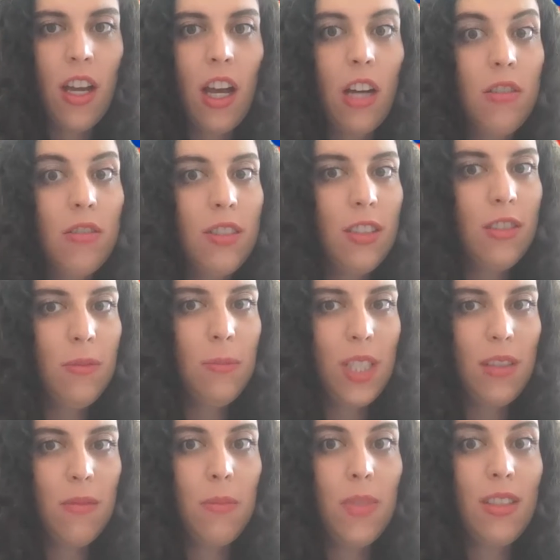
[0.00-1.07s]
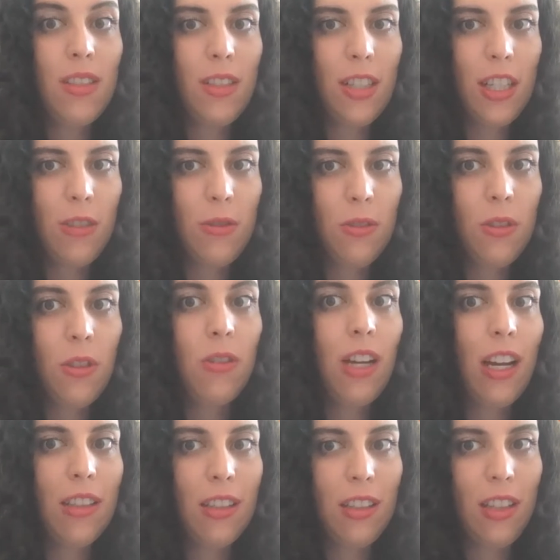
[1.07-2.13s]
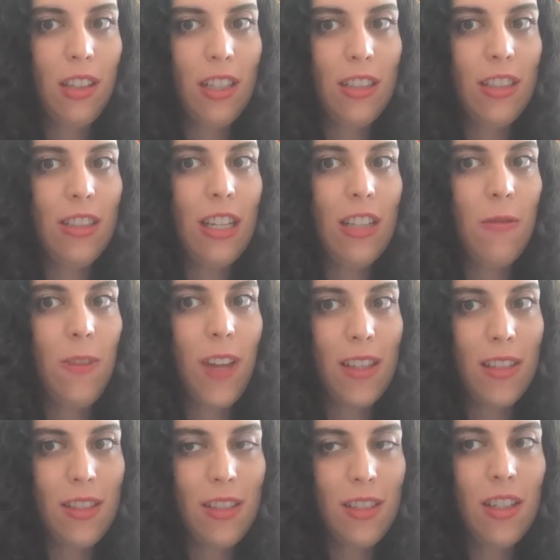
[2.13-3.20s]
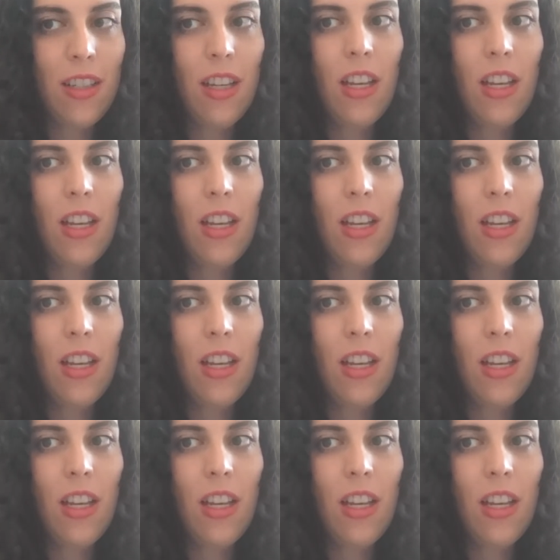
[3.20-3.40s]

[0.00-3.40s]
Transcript: How does Mr. Canuto analyze its advance?